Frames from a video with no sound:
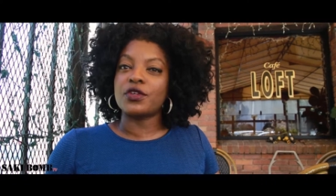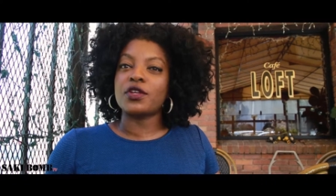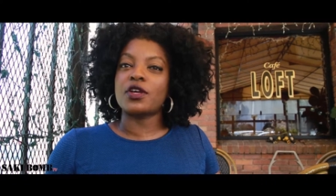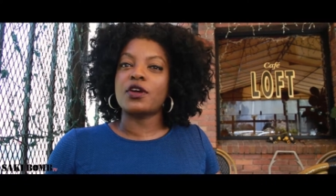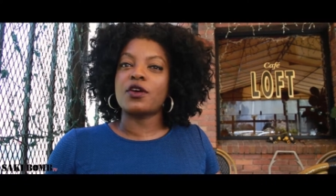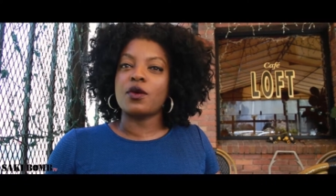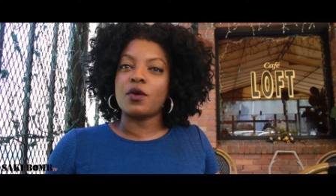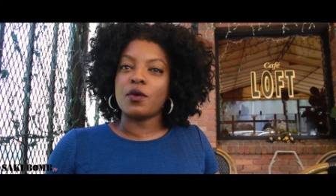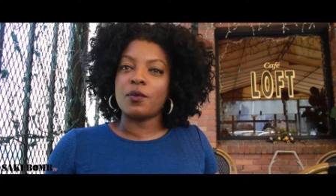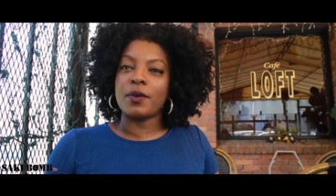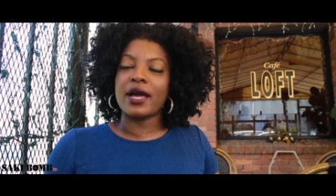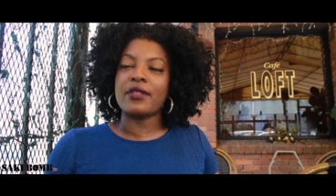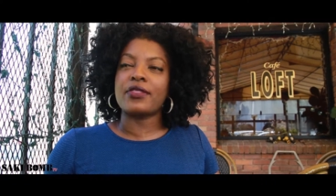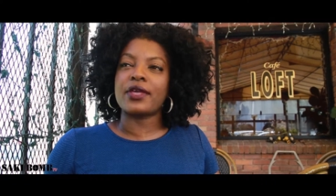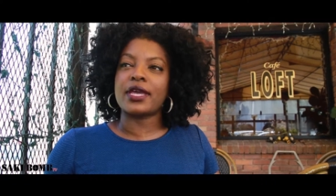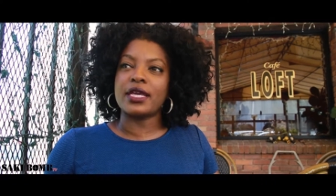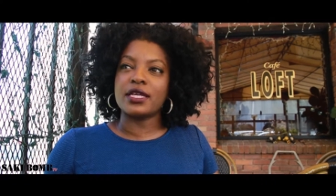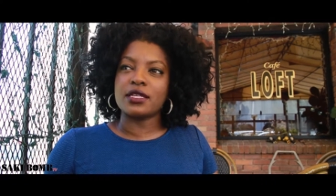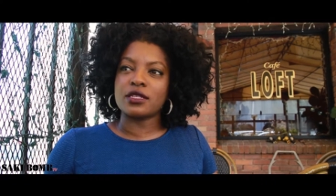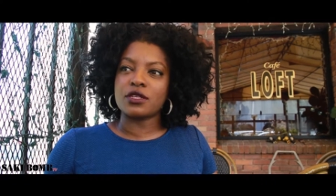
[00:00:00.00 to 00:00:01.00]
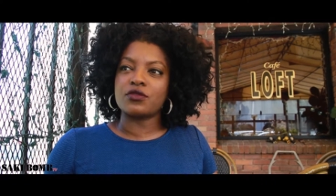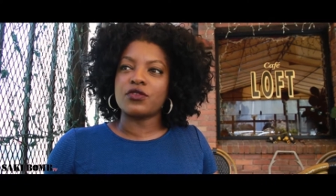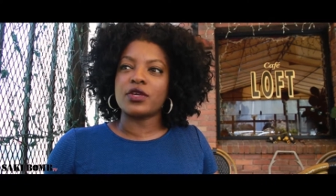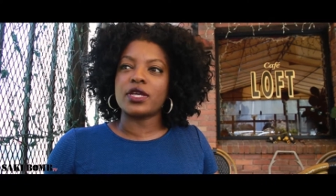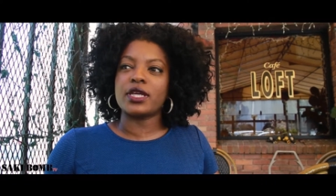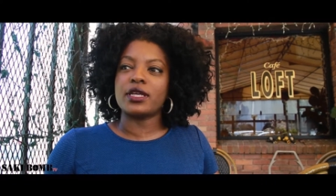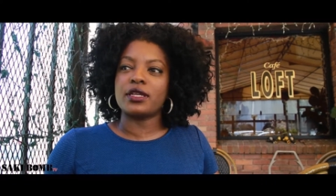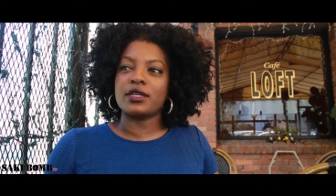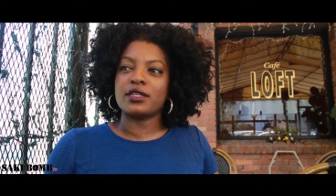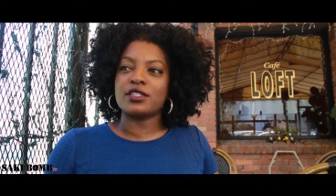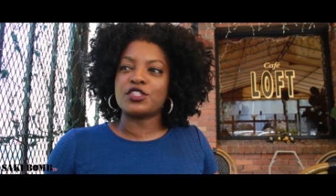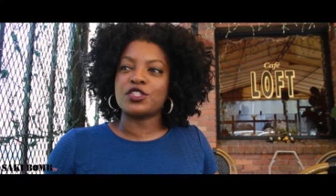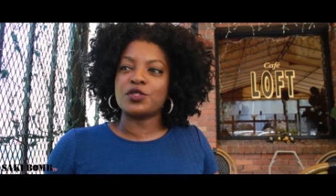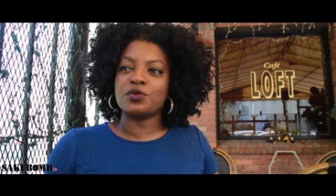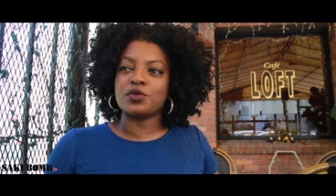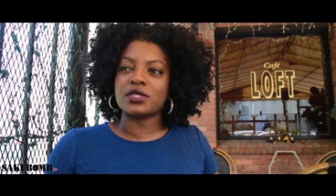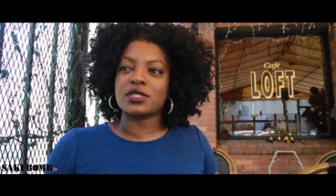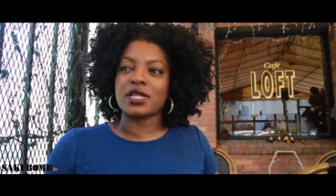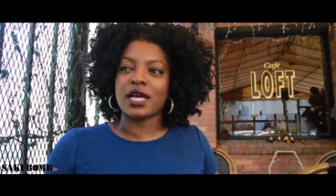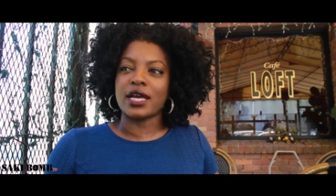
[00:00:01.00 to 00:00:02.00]
You know, by the end of it, she
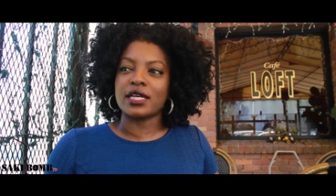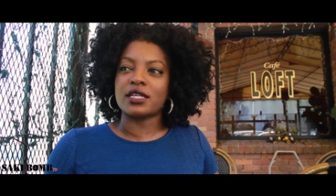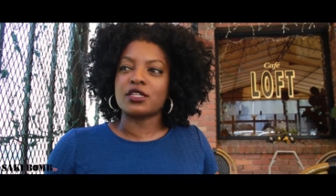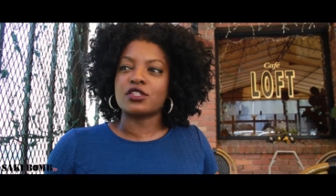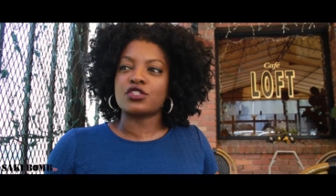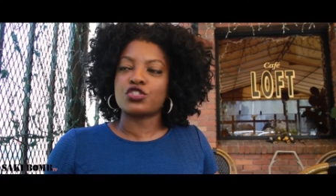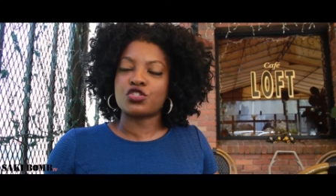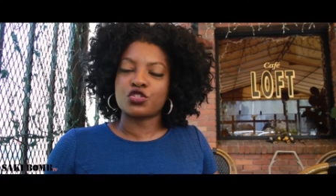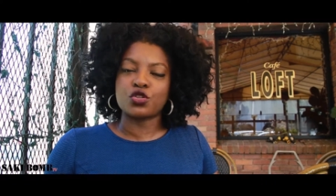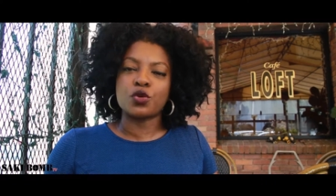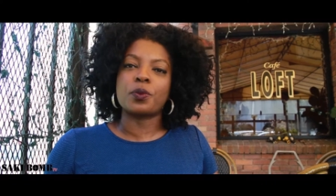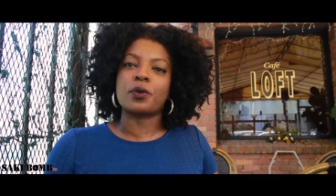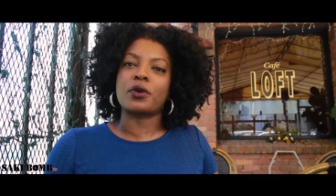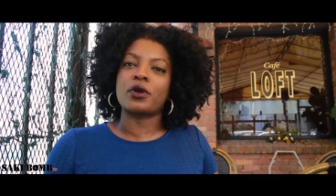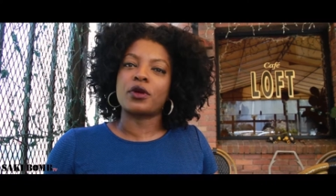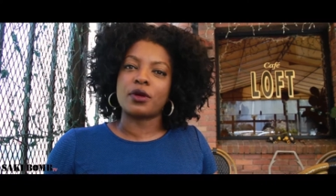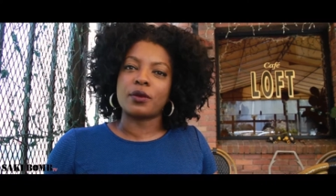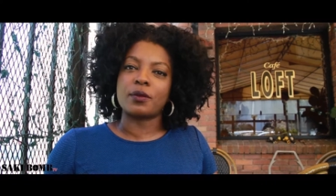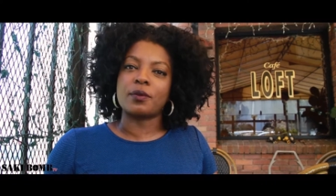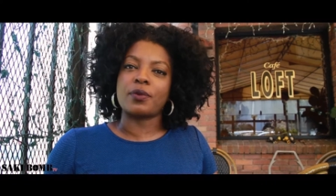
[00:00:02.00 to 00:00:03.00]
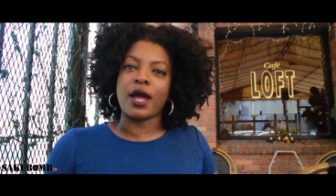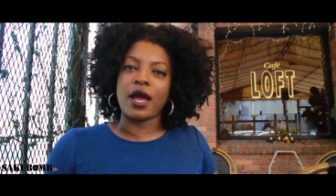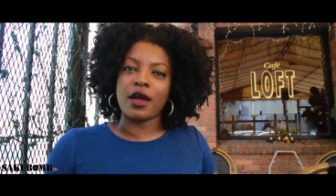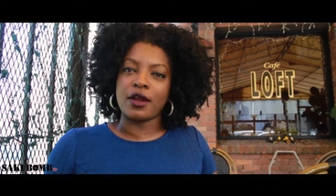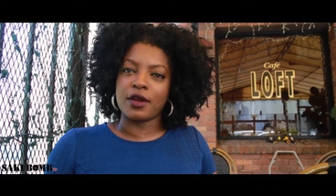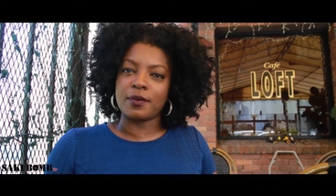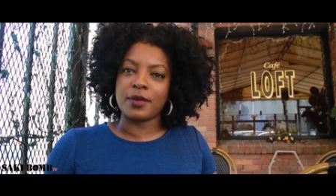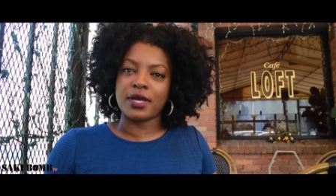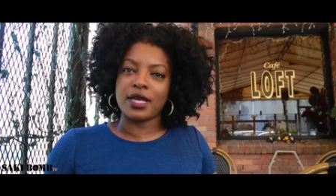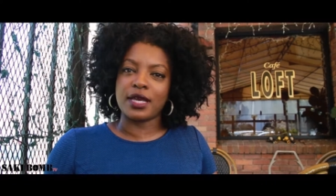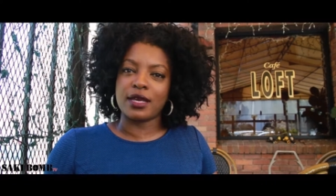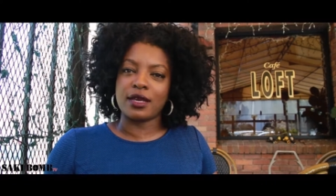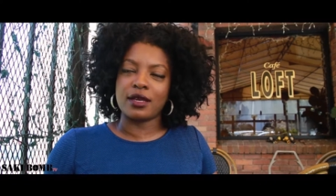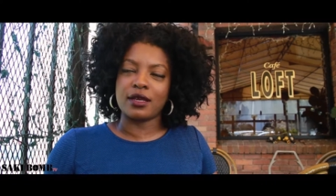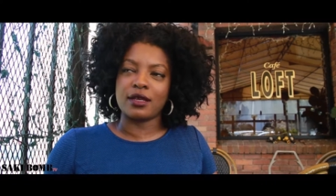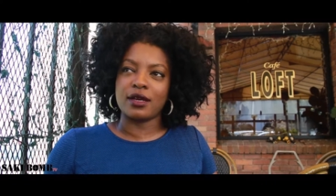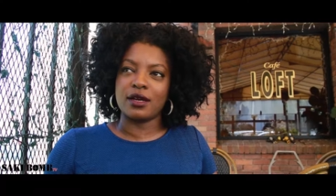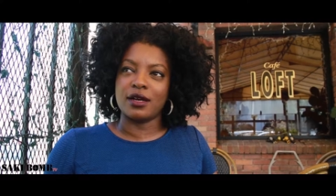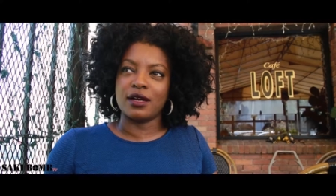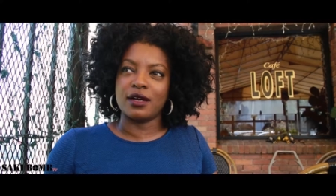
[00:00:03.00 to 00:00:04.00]
was like super proud of
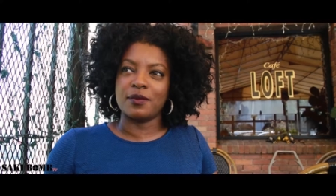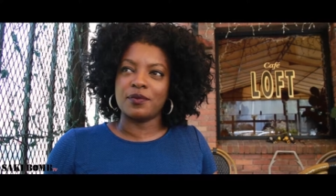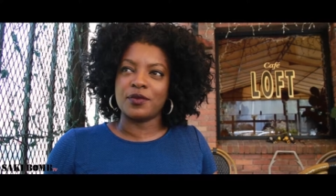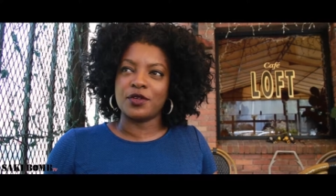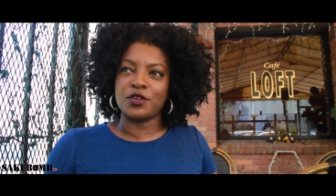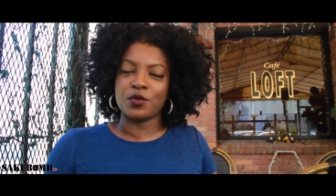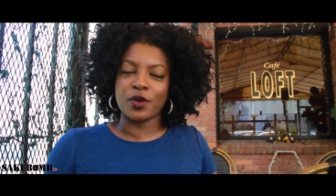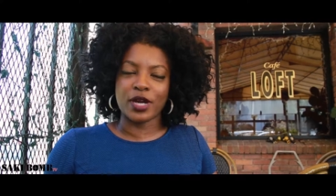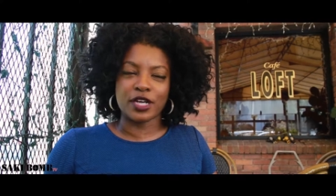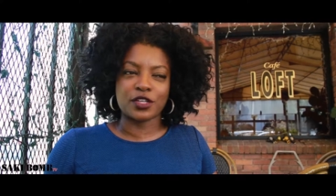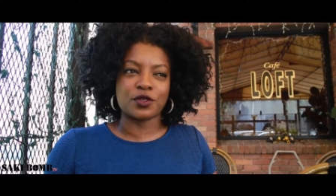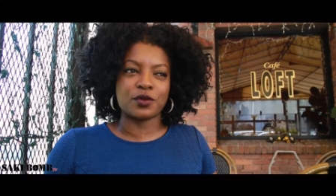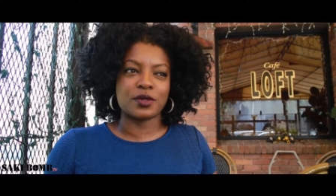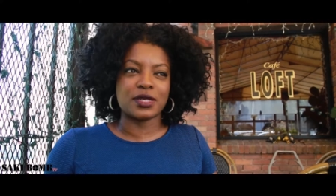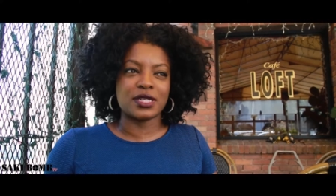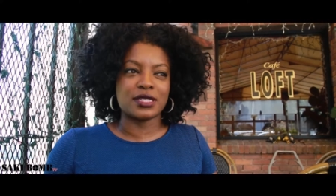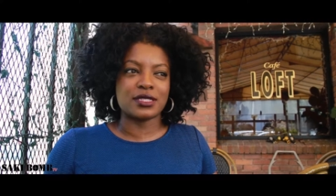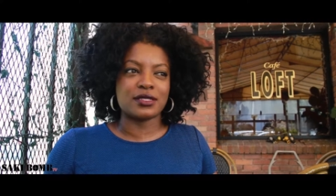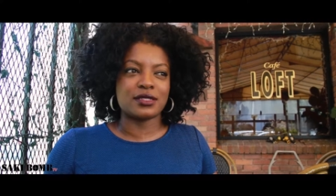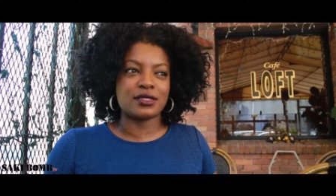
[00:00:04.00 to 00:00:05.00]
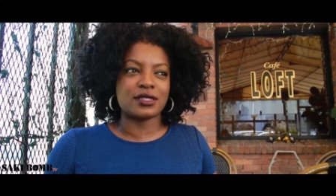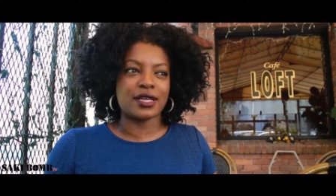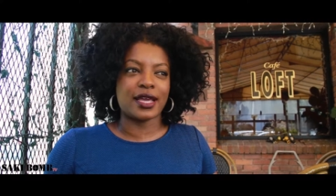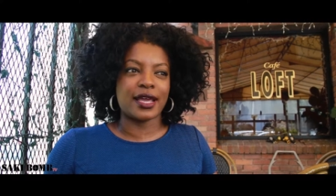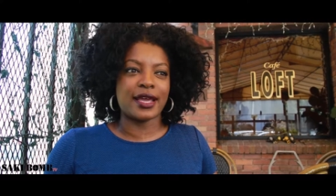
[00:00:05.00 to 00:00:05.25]
me. The director was.